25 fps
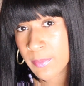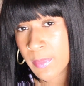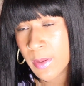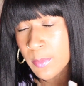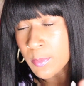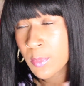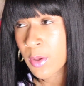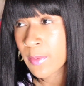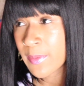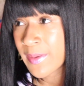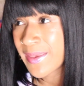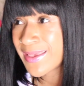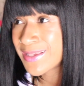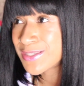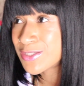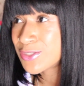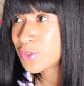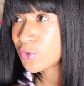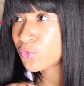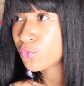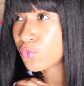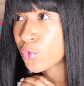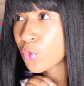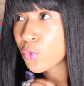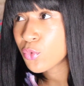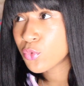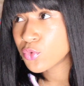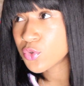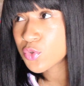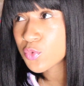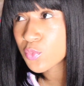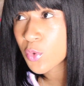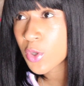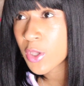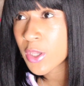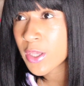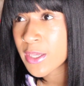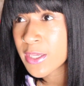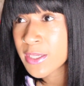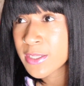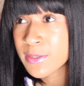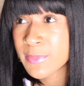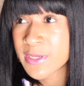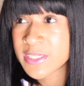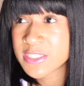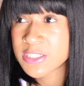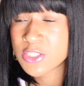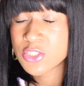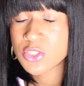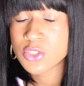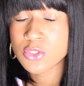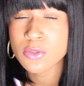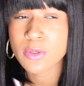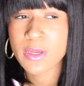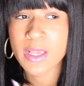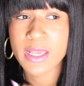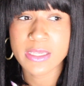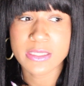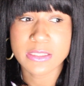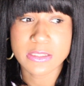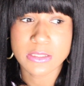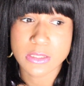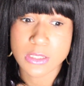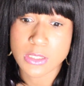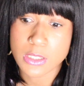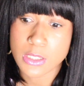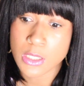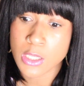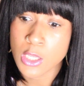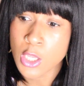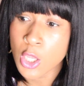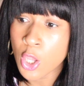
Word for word: My mom has the rose one, my sister has the